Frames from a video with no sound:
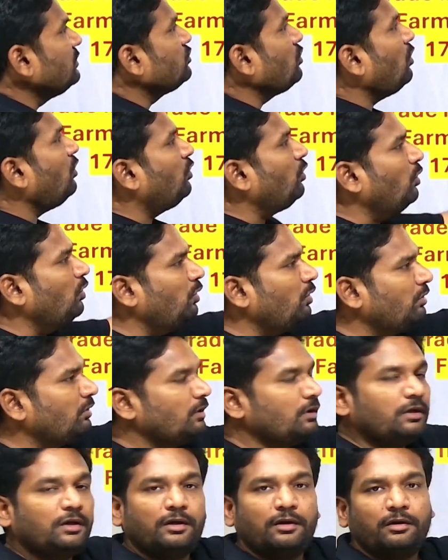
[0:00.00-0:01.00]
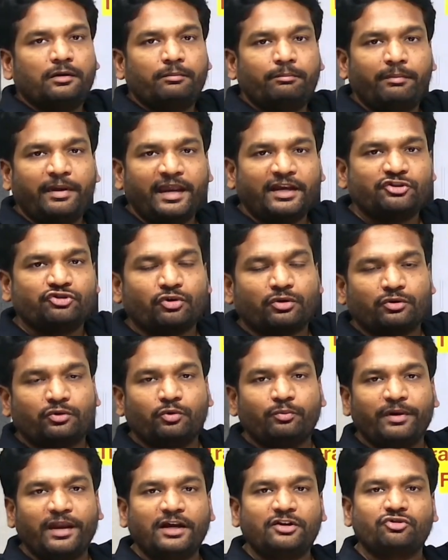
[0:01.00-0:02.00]
So to make sure
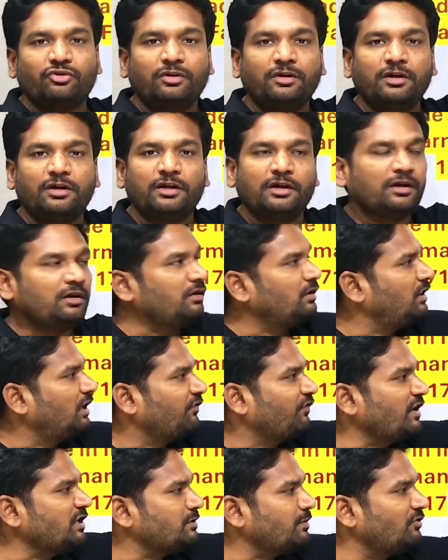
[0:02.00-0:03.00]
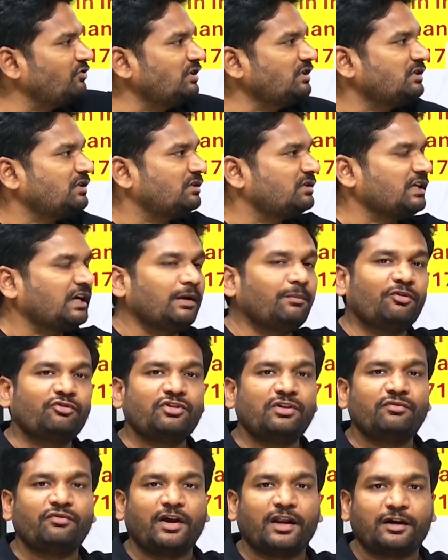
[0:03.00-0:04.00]
the first provision, second
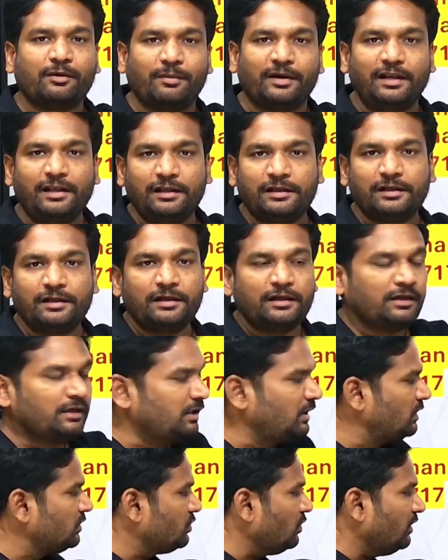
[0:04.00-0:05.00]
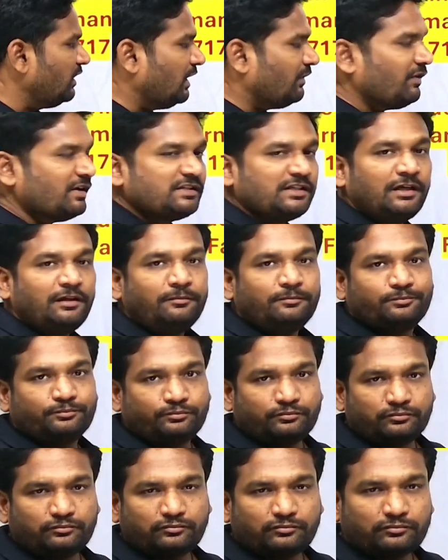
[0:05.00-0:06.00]
provision workable, so there was a
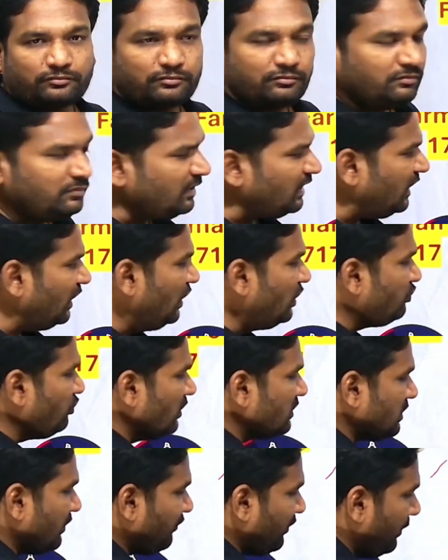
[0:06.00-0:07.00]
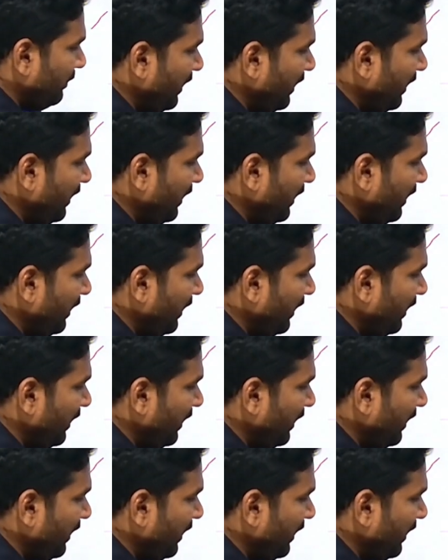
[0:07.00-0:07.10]
issuance of,